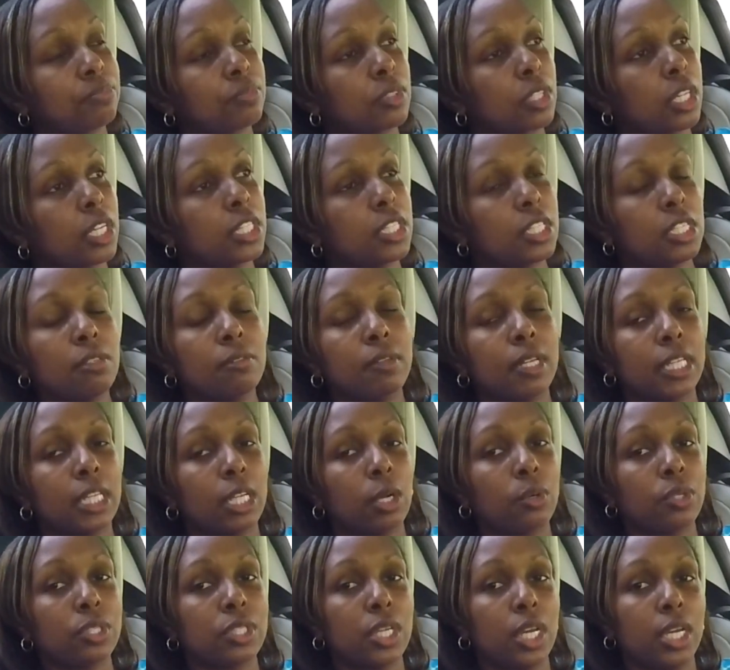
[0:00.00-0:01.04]
it seemed like
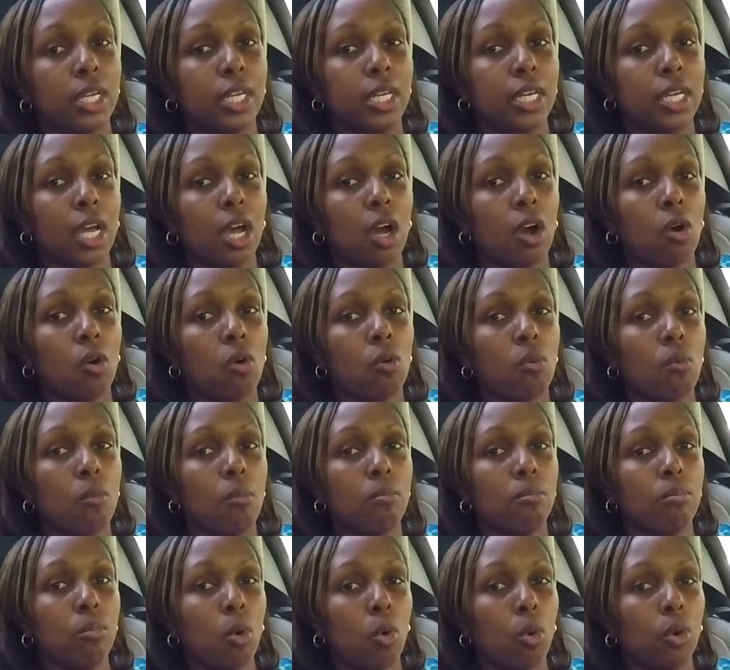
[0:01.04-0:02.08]
they were taking out
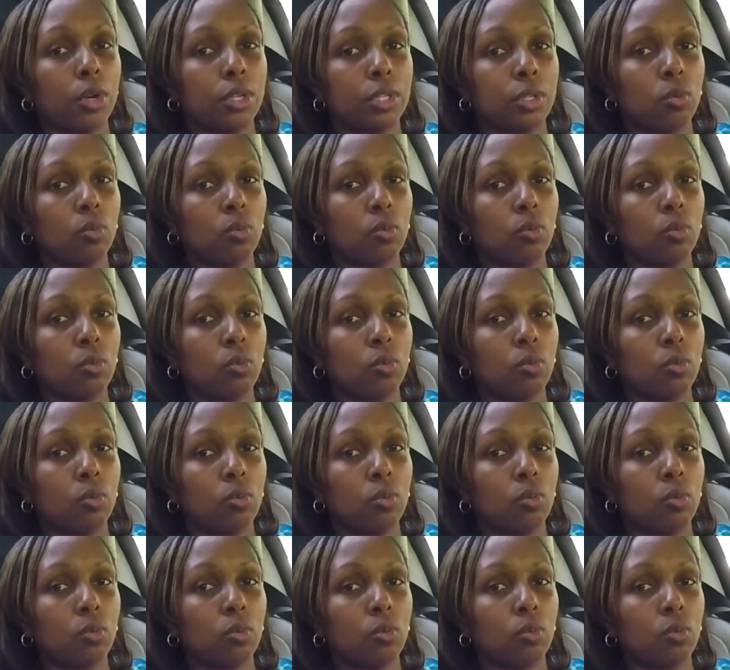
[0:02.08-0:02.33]
more